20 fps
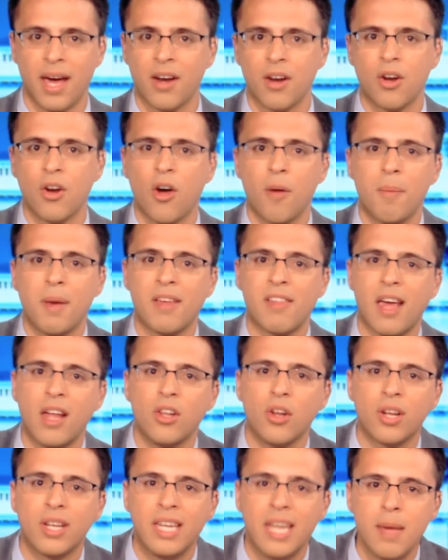I don't know it because I
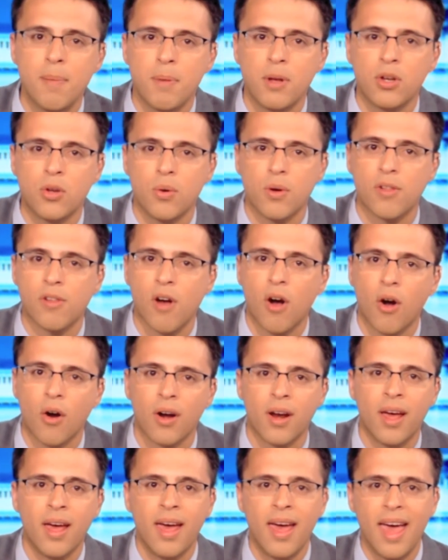looked deep into his
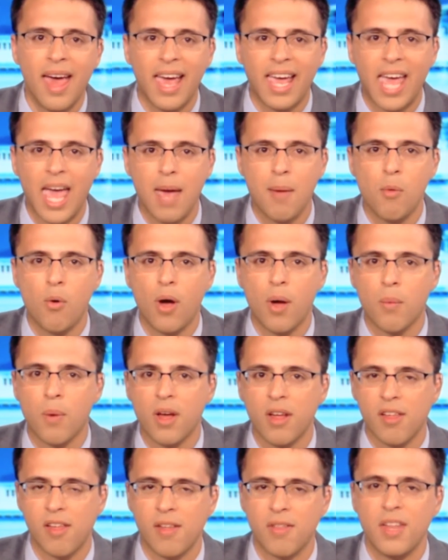heart and came away
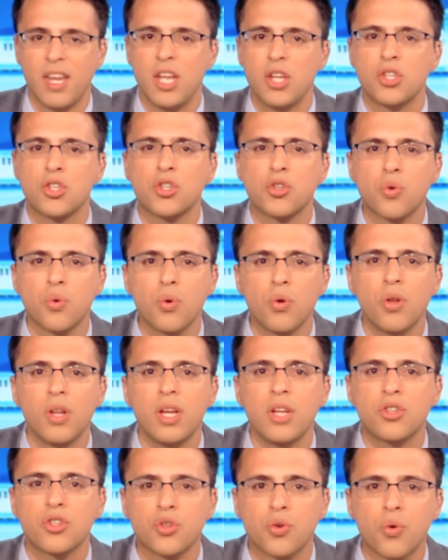realizing that he
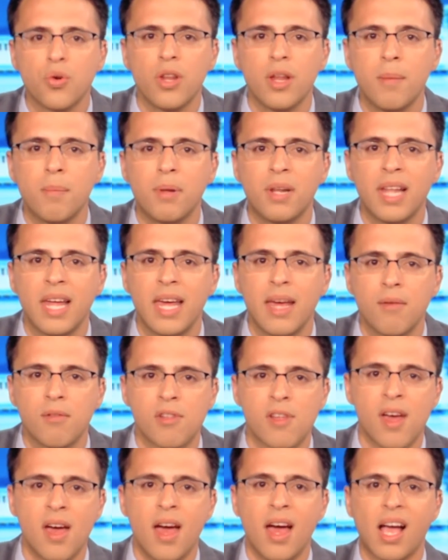truly, truly
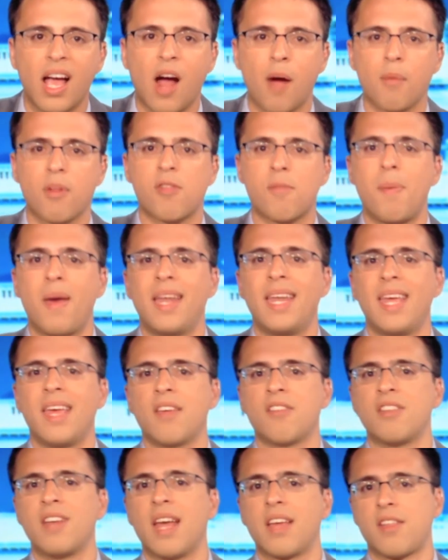believes government spending
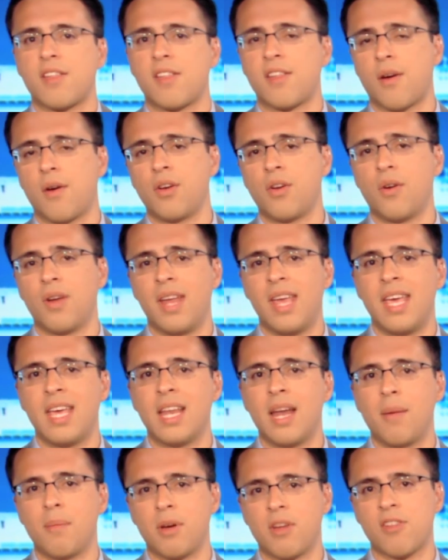is necessary during an
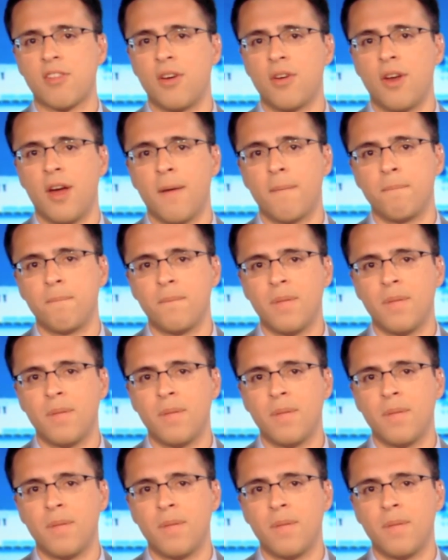economic slowdown.